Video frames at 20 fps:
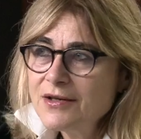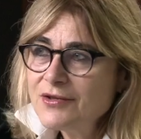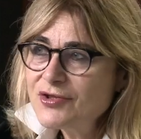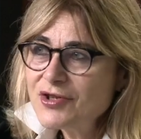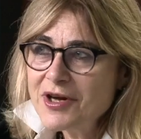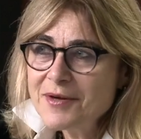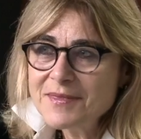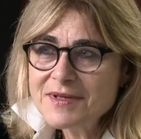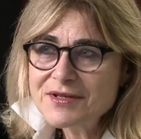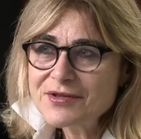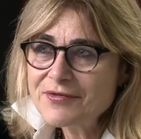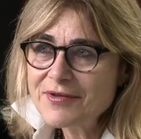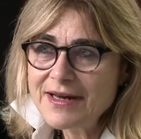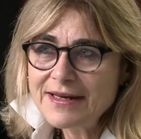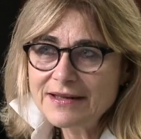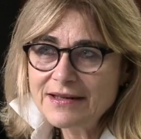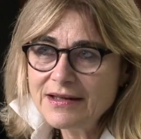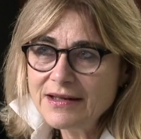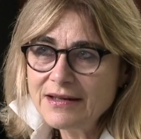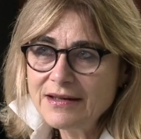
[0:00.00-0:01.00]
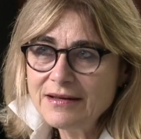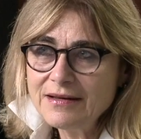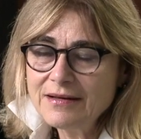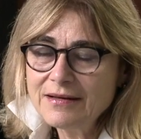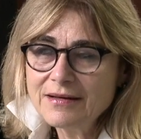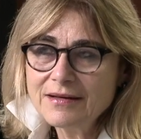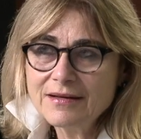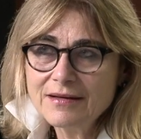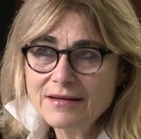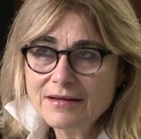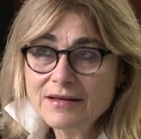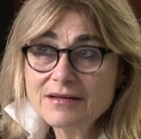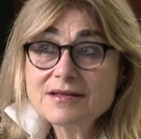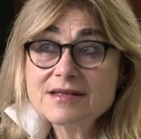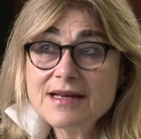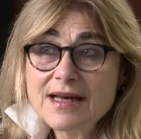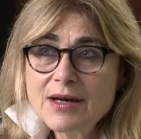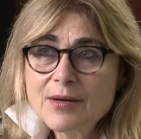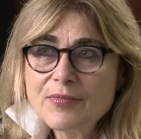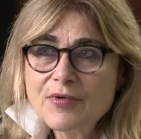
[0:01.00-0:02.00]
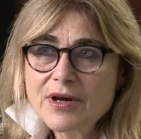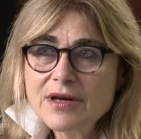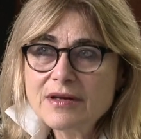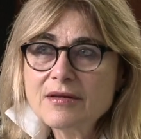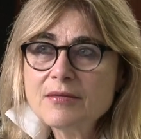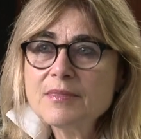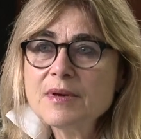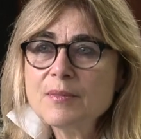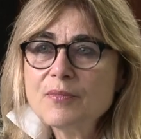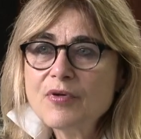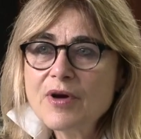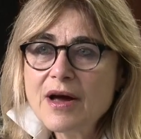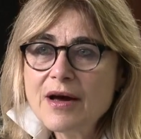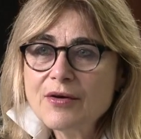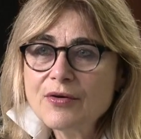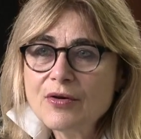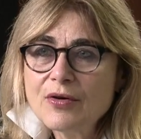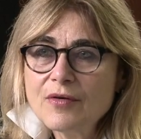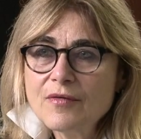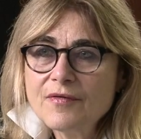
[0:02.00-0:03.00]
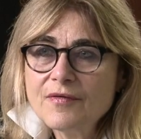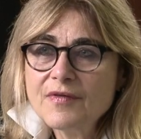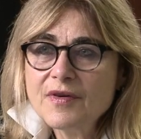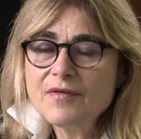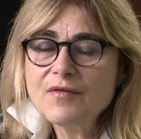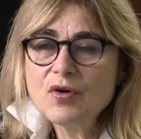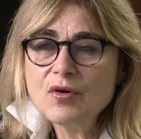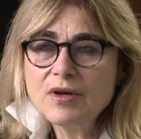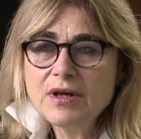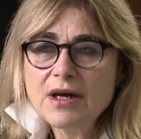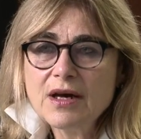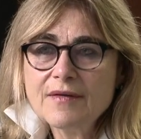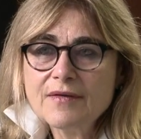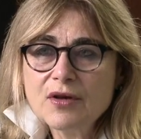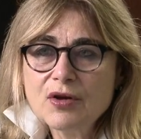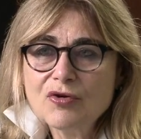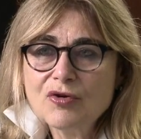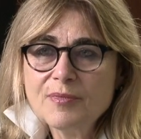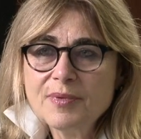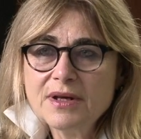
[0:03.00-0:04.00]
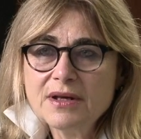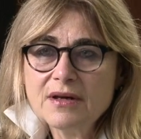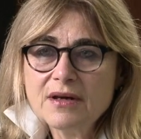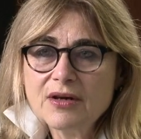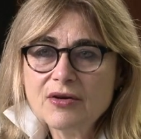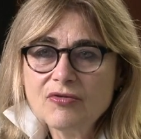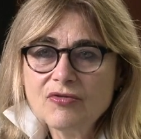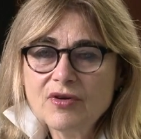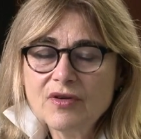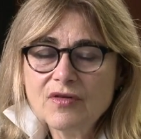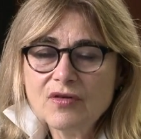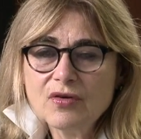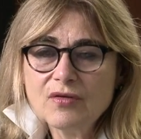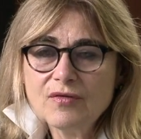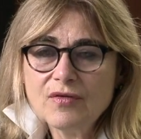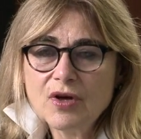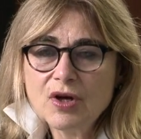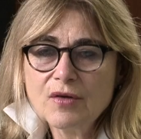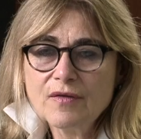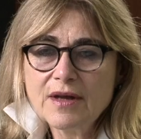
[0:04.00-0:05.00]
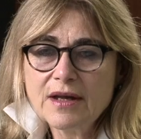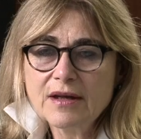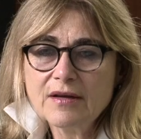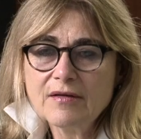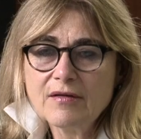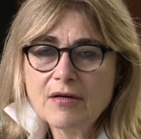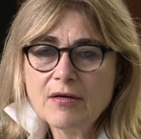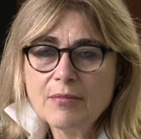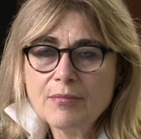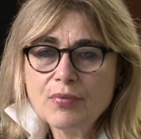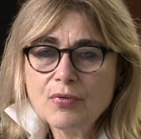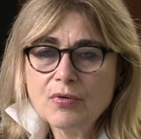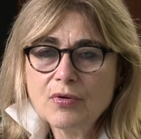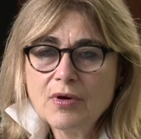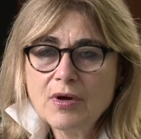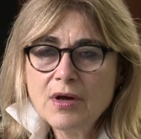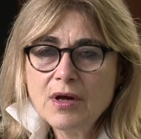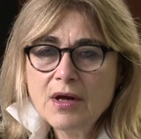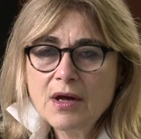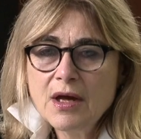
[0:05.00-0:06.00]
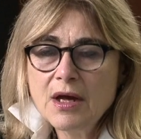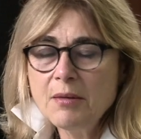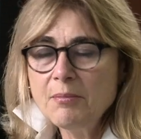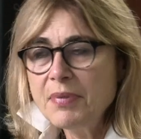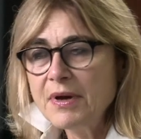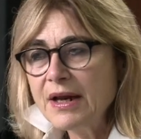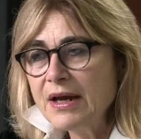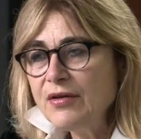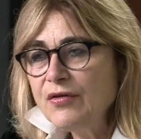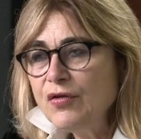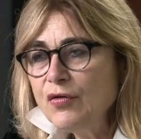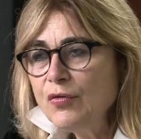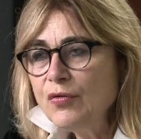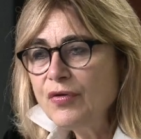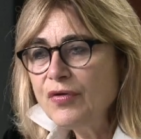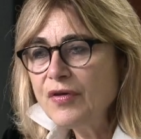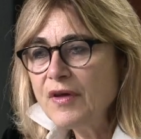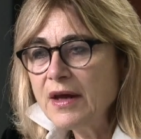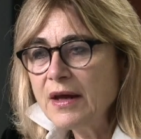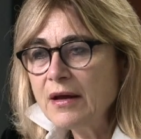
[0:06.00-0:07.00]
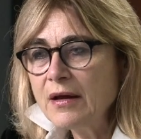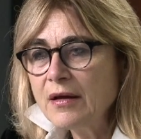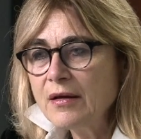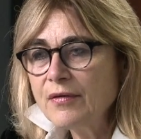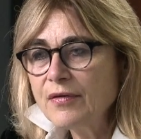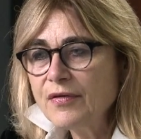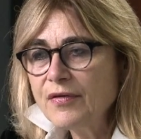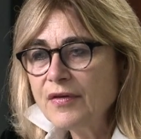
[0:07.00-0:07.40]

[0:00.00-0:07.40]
Germans rightly can celebrate and be proud of, if only other European countries could follow that example. But I do think